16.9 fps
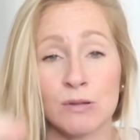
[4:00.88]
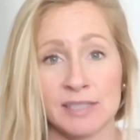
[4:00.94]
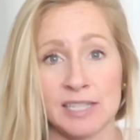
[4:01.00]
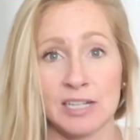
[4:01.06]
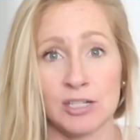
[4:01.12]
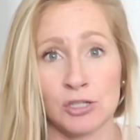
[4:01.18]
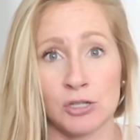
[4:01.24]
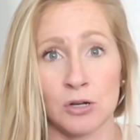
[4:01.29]
those
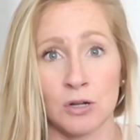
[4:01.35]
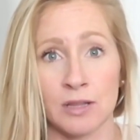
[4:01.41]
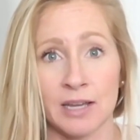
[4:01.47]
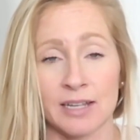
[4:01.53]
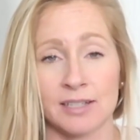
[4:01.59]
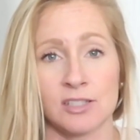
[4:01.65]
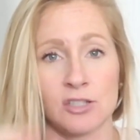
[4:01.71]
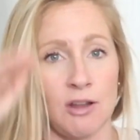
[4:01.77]
things to your
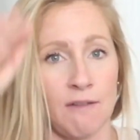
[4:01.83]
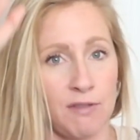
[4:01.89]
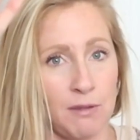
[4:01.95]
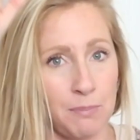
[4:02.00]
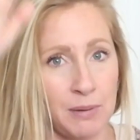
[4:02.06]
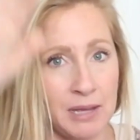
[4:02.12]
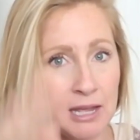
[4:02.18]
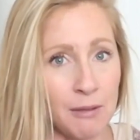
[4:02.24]
list. So you have
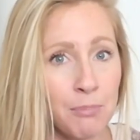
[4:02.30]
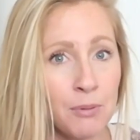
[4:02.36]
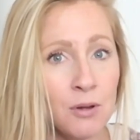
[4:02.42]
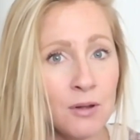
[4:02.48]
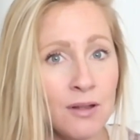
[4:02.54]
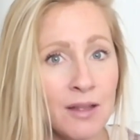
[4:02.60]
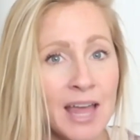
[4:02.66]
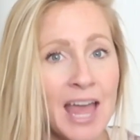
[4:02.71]
the
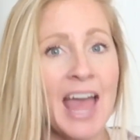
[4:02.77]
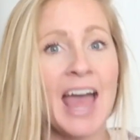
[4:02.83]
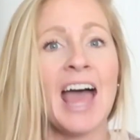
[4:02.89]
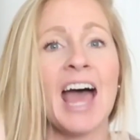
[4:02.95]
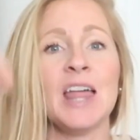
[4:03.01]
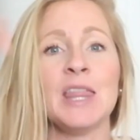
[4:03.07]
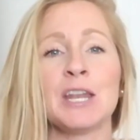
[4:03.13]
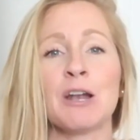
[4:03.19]
people
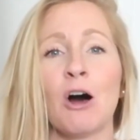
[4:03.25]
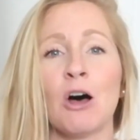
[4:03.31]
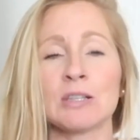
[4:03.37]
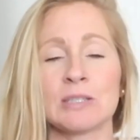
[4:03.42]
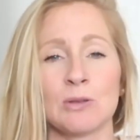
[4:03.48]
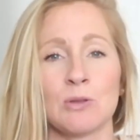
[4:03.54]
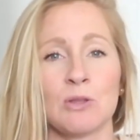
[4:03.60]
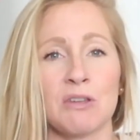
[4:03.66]
and then
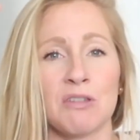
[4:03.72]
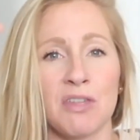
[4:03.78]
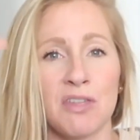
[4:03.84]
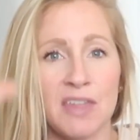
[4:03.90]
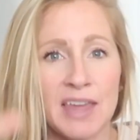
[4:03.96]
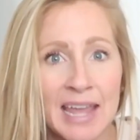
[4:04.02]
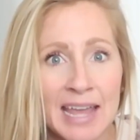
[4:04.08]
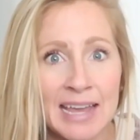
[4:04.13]
also the
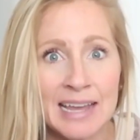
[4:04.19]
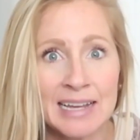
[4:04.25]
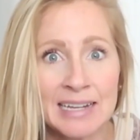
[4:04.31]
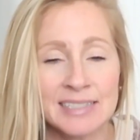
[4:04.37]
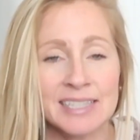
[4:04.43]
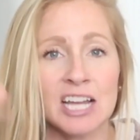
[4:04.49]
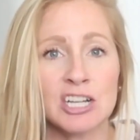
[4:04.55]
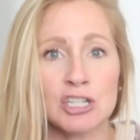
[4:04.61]

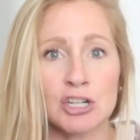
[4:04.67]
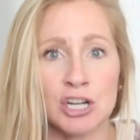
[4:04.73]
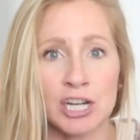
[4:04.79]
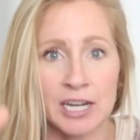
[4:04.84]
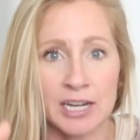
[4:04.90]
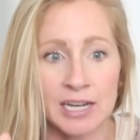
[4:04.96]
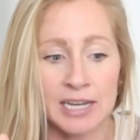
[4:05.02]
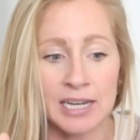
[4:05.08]
things that you're
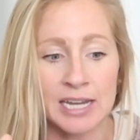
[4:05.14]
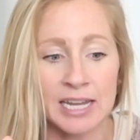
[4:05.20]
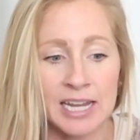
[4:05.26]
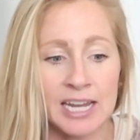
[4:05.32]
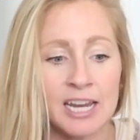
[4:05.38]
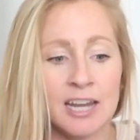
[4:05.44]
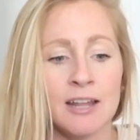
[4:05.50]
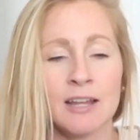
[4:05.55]
gonna
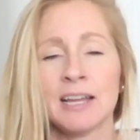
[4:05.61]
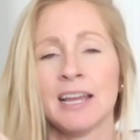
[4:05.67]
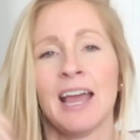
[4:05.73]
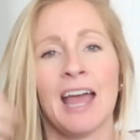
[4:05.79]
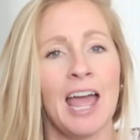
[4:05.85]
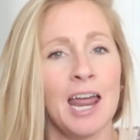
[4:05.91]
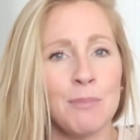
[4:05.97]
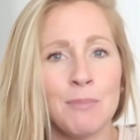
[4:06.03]
need
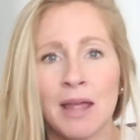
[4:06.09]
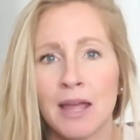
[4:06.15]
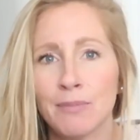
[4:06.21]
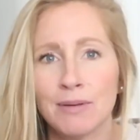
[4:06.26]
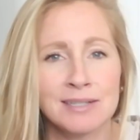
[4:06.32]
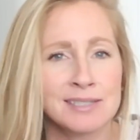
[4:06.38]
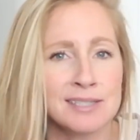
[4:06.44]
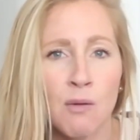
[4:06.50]
and
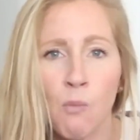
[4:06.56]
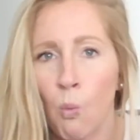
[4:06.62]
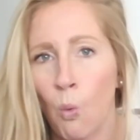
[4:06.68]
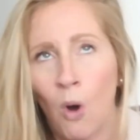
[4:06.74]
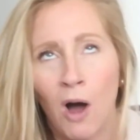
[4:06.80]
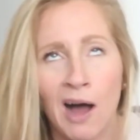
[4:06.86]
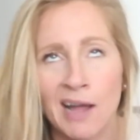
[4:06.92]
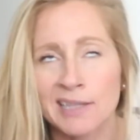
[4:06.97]
maybe some
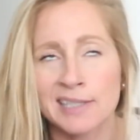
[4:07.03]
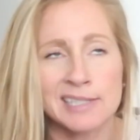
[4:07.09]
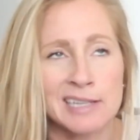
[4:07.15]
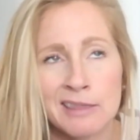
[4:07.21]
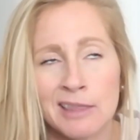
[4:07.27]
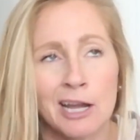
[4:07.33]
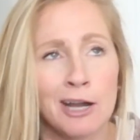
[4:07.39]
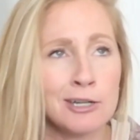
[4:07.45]
wants
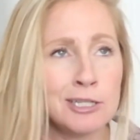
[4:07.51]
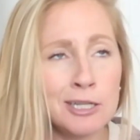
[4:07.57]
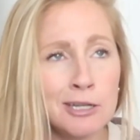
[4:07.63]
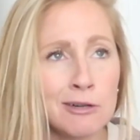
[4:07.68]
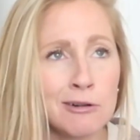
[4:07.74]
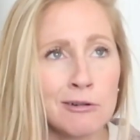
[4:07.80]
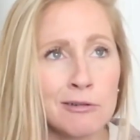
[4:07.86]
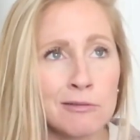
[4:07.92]
in there too.